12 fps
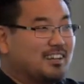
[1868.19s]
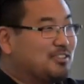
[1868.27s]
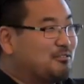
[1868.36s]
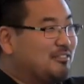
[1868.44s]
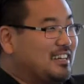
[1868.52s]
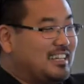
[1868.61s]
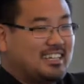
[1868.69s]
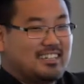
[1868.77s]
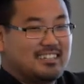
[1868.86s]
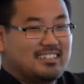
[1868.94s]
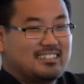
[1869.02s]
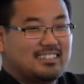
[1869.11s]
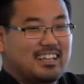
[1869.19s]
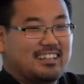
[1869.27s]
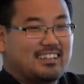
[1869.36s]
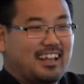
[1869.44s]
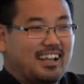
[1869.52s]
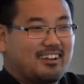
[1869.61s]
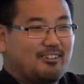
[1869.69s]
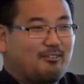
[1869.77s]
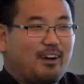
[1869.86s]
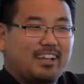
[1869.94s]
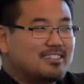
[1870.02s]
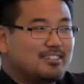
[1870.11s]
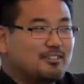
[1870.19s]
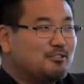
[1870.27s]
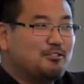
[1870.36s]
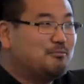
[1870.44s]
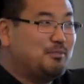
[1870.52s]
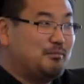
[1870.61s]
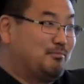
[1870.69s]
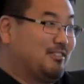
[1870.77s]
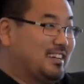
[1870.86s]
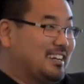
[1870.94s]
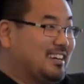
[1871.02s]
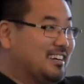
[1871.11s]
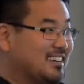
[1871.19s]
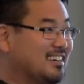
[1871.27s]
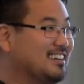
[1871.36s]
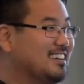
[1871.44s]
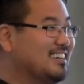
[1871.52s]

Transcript: 20 years and then like, why is there no new people here?